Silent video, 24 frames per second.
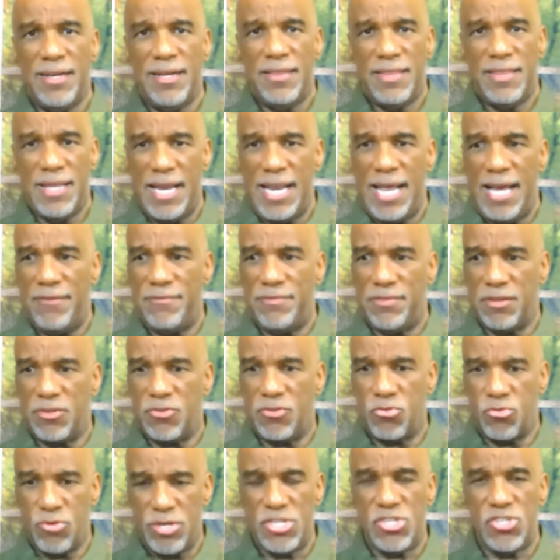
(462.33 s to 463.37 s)
that have the
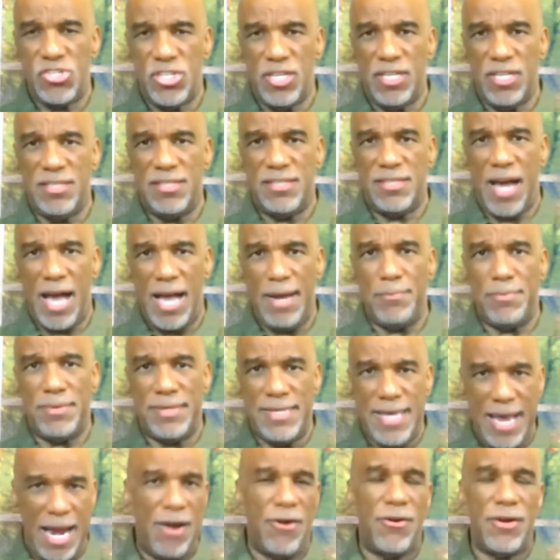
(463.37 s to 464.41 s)
Christian type
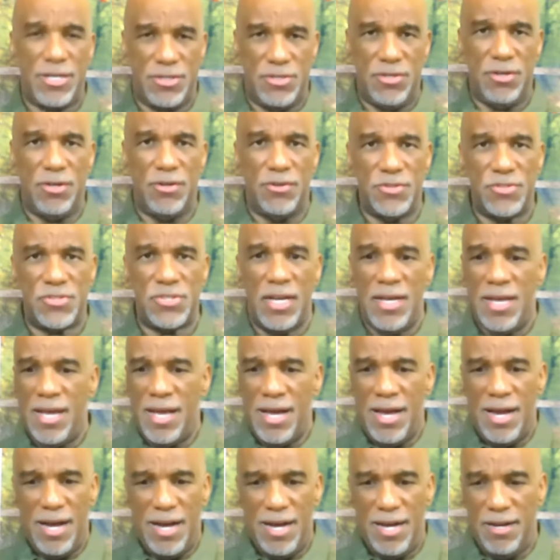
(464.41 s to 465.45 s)
characters
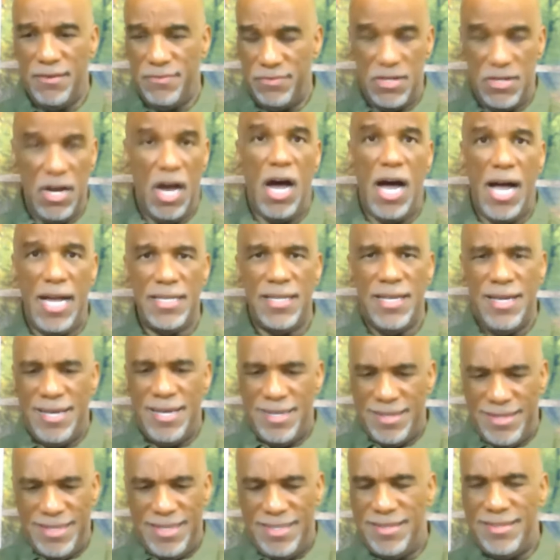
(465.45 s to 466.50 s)
of God,
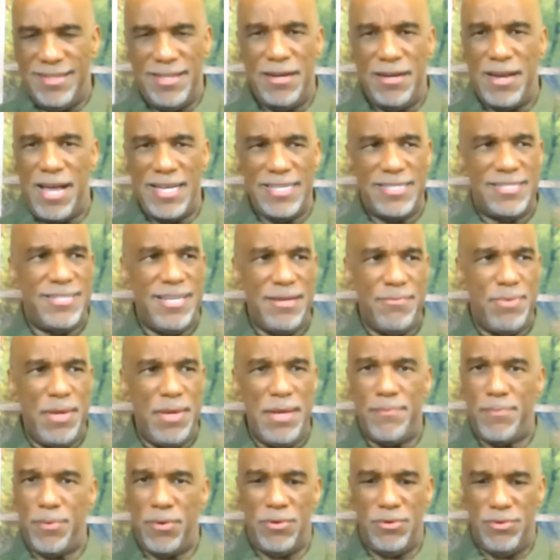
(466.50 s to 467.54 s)
than I see
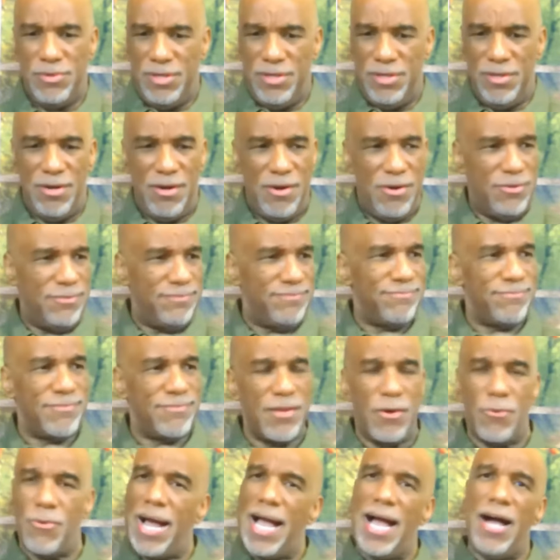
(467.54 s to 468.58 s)
people, you know,
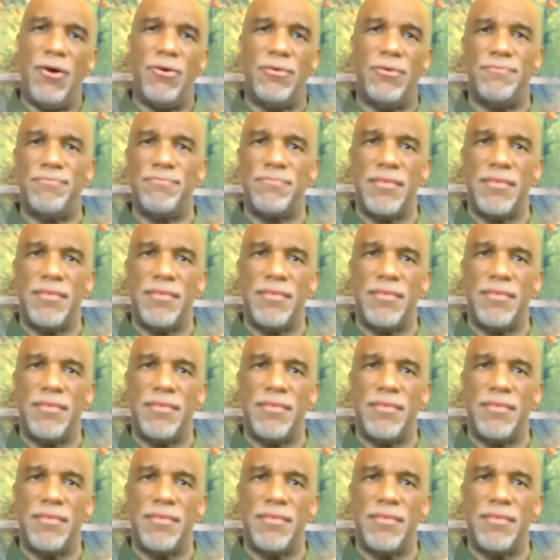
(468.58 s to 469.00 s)
wow,